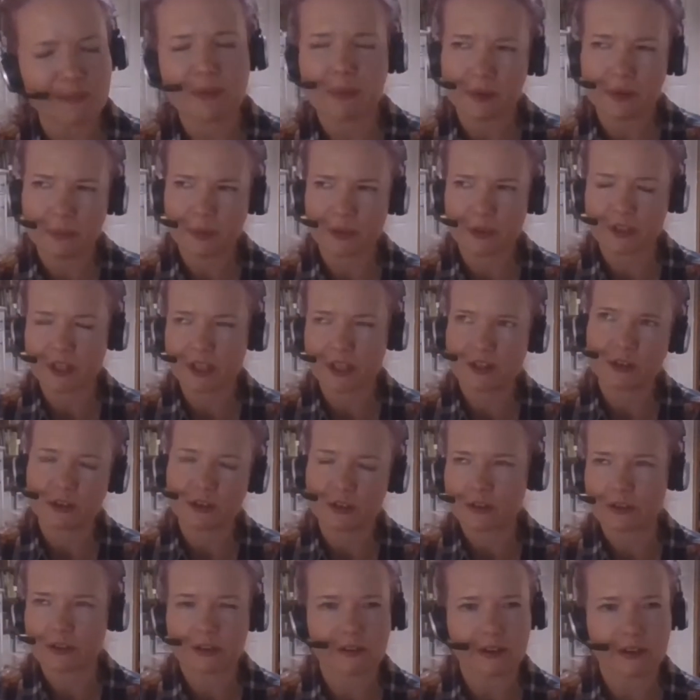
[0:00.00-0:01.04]
Maybe homogeny is
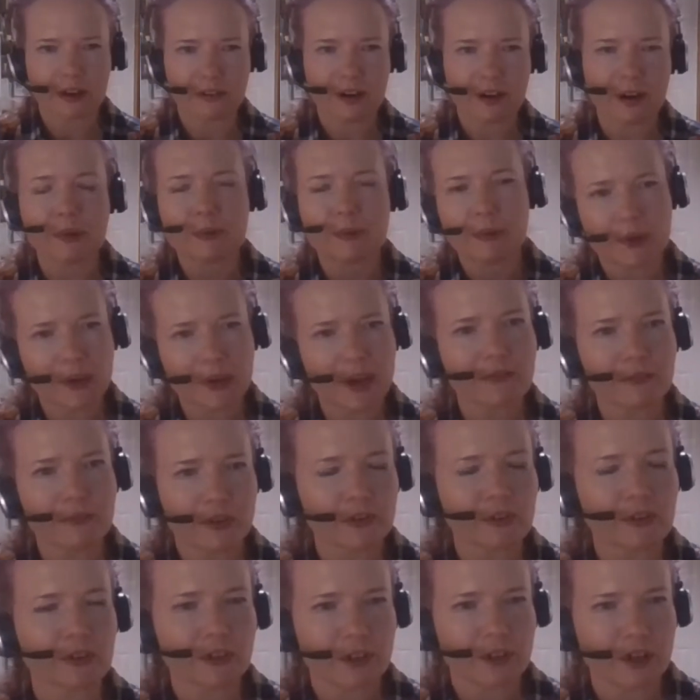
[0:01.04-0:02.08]
not the correct grammar, but you have
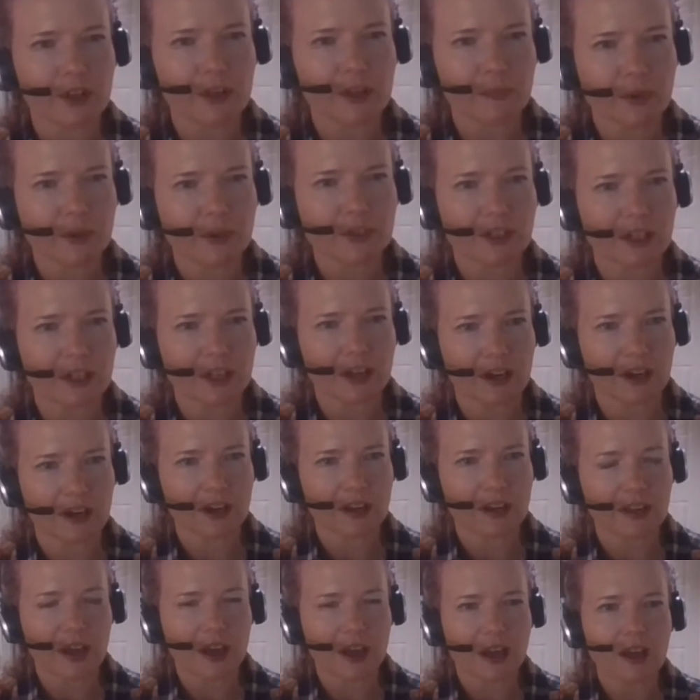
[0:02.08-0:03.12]
you've got another homogeny
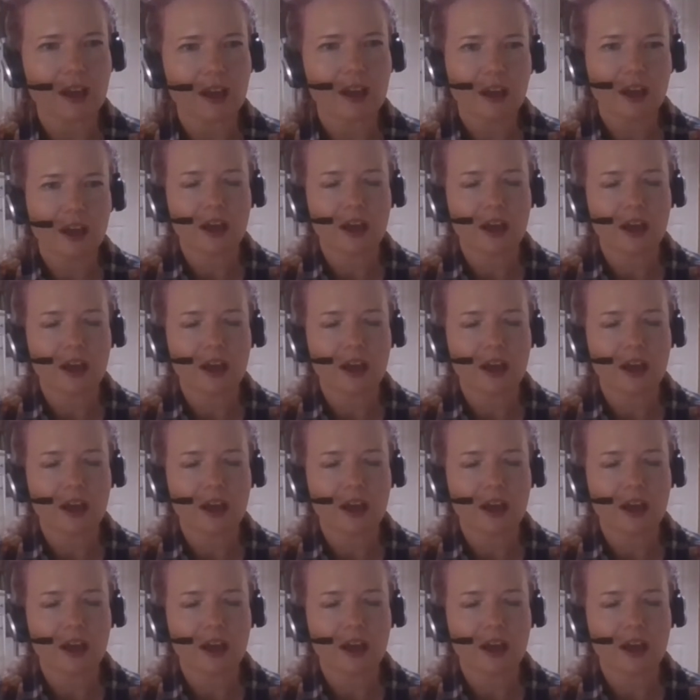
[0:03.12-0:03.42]
hire there.